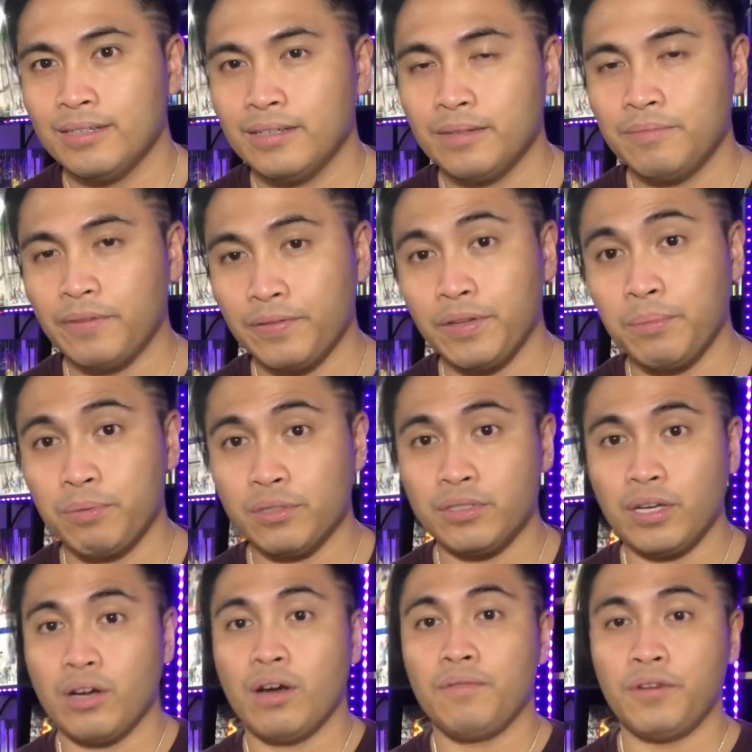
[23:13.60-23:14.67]

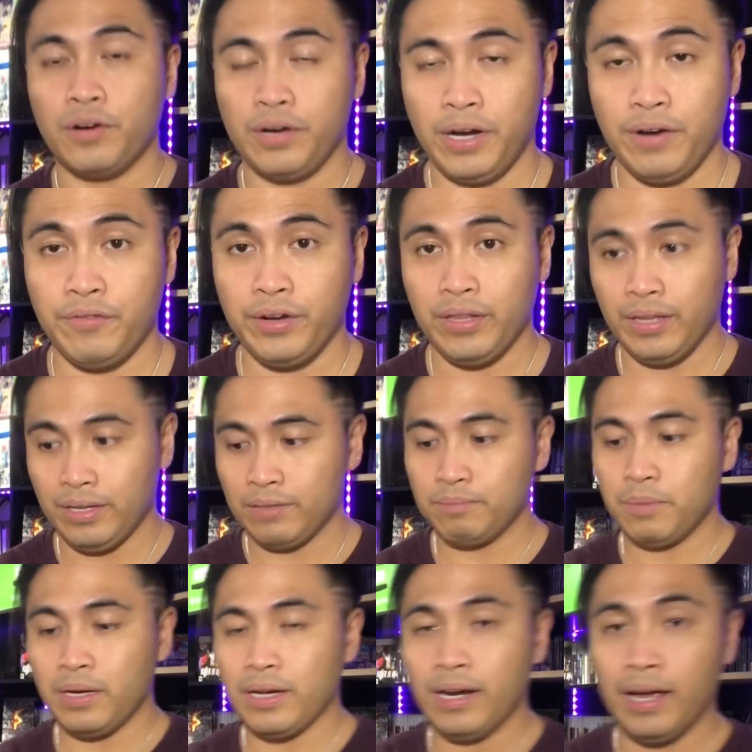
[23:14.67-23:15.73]
50% off on everything.
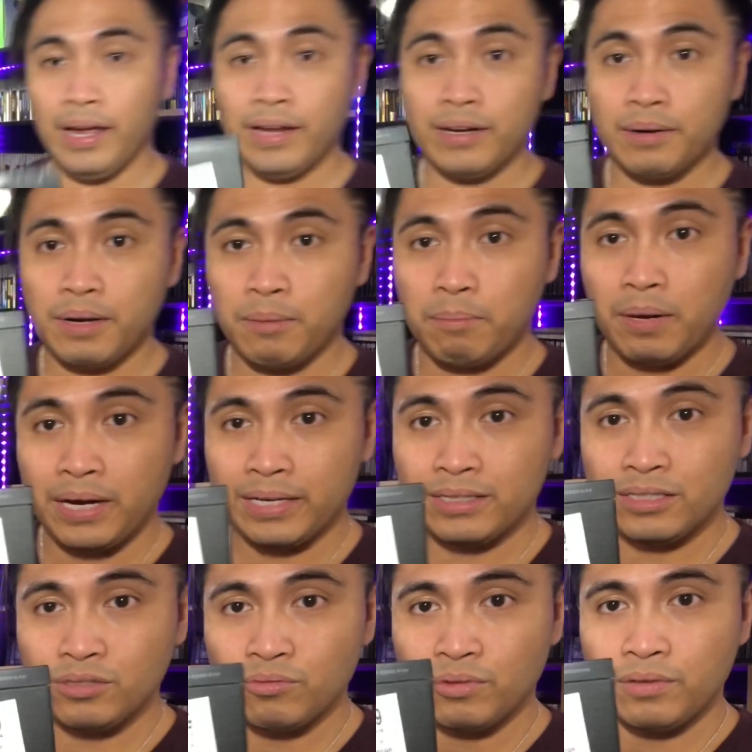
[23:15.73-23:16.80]
But I ended up buying
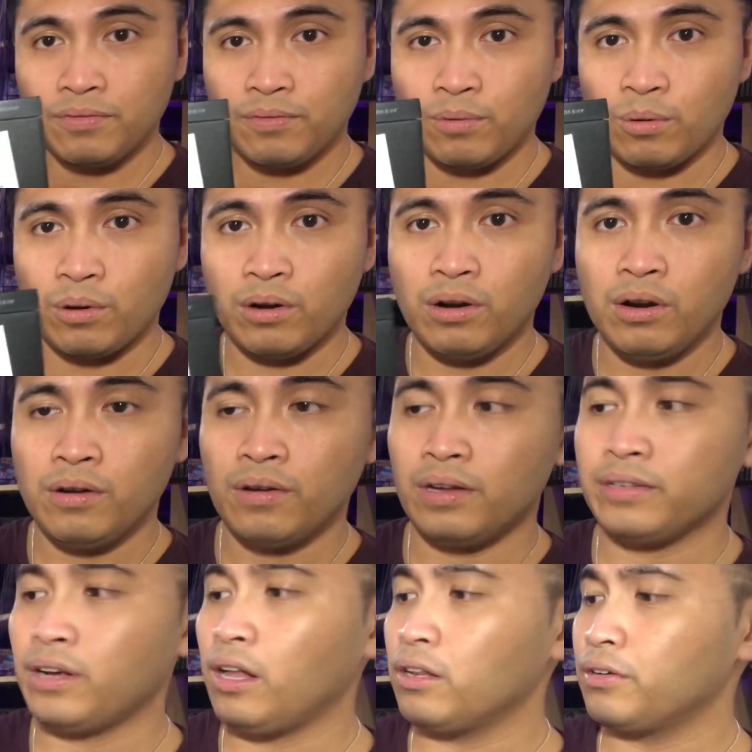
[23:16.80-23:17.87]
this one for
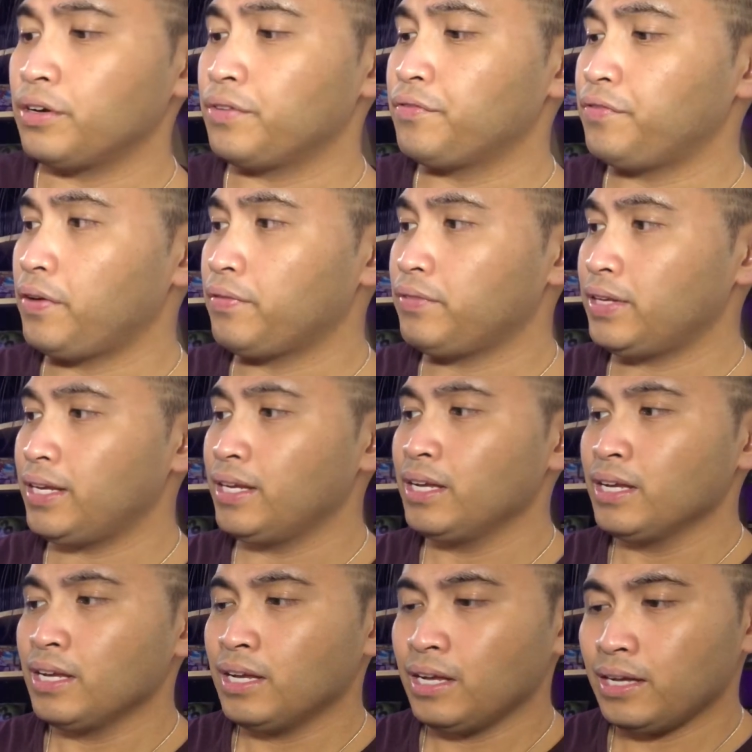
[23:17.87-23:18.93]
$1.50.
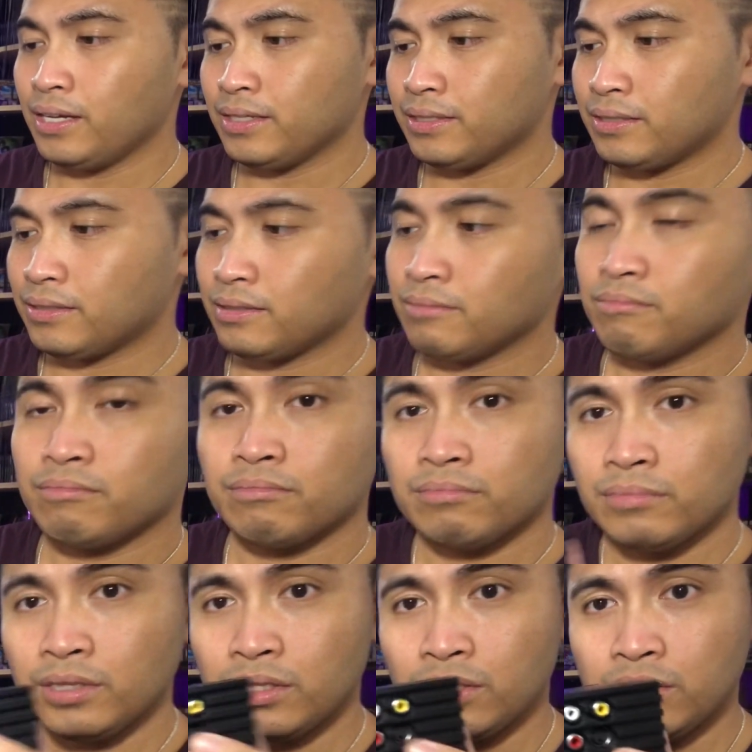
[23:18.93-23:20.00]
It's
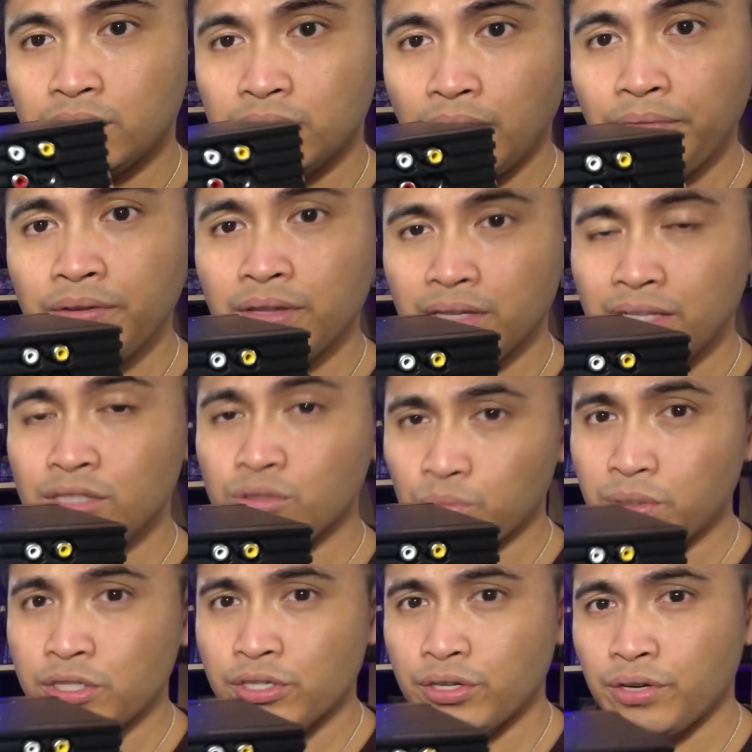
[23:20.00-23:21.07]
definitely a
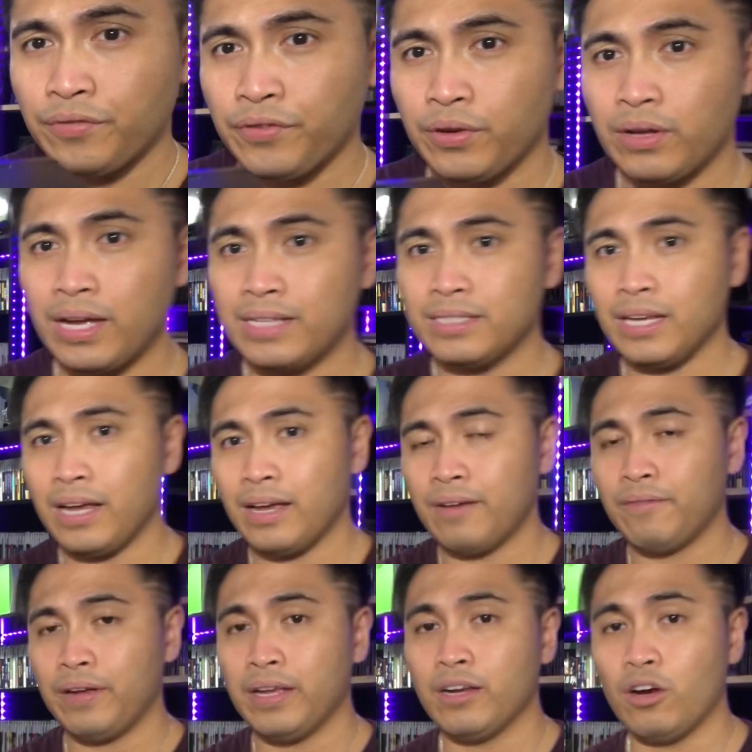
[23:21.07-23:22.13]
switcher if you guys
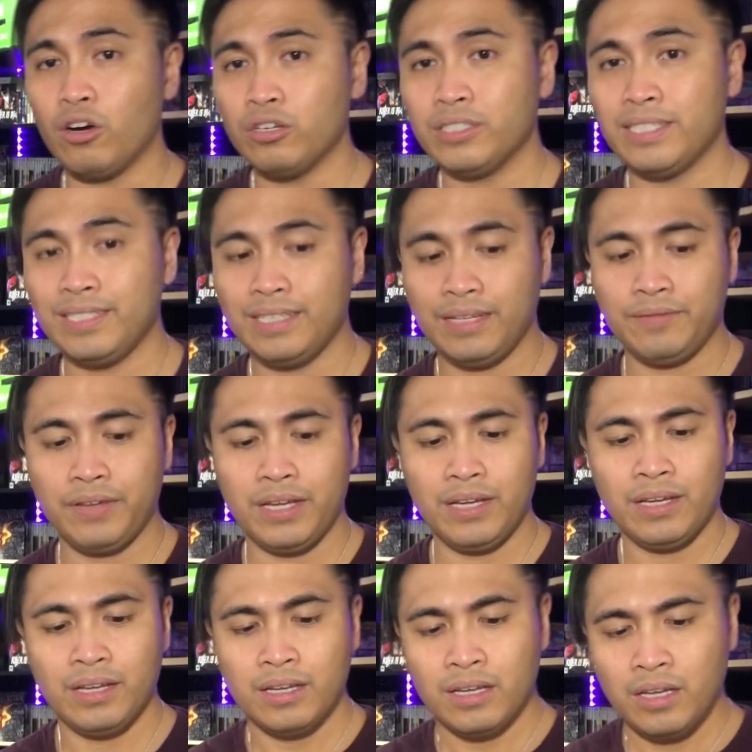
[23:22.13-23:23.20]
have a RCTV
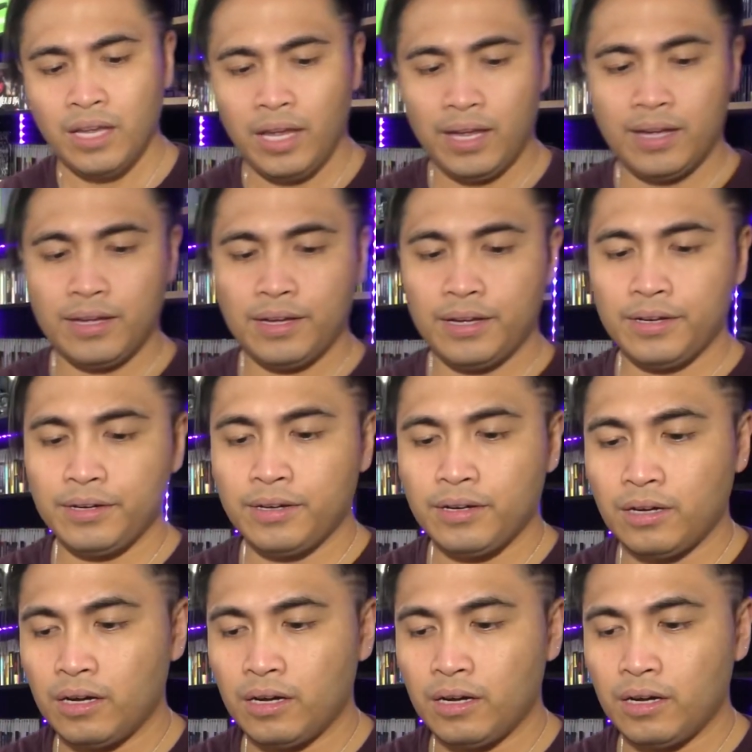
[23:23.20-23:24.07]
and